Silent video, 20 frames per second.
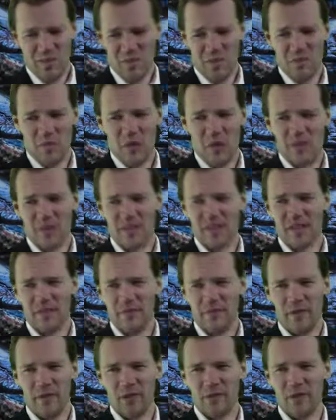mostly
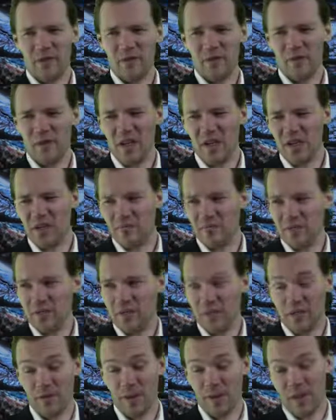filler, but
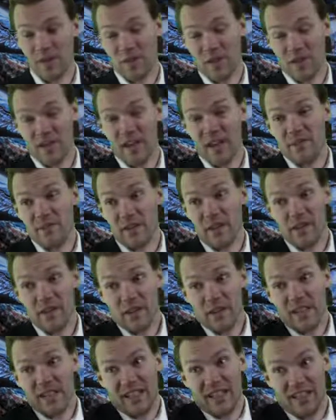as far as what that
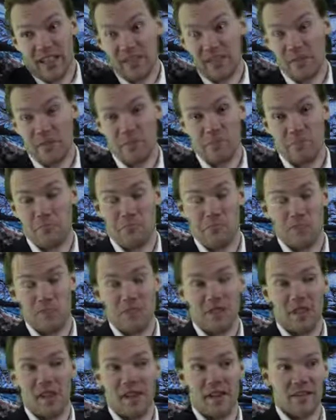filler is, it's
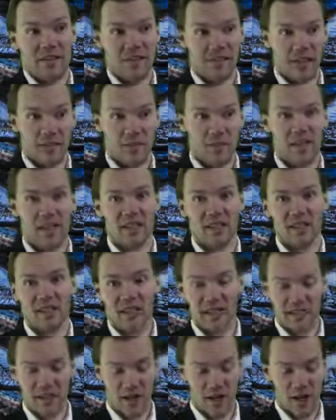really hard to explain,
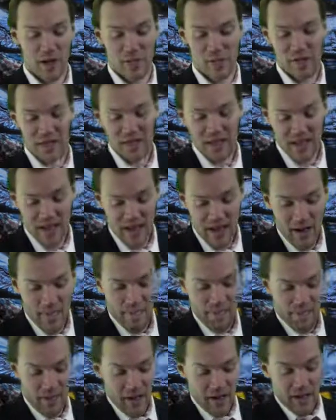ladies and gentlemen.
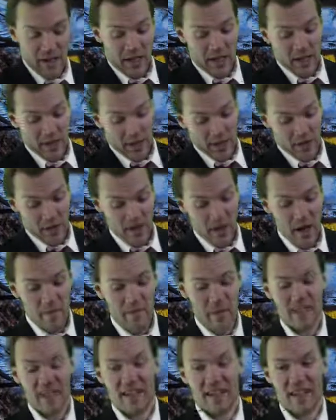So that
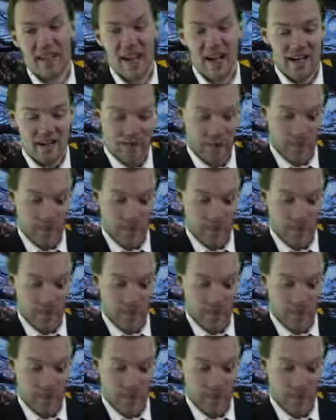being said,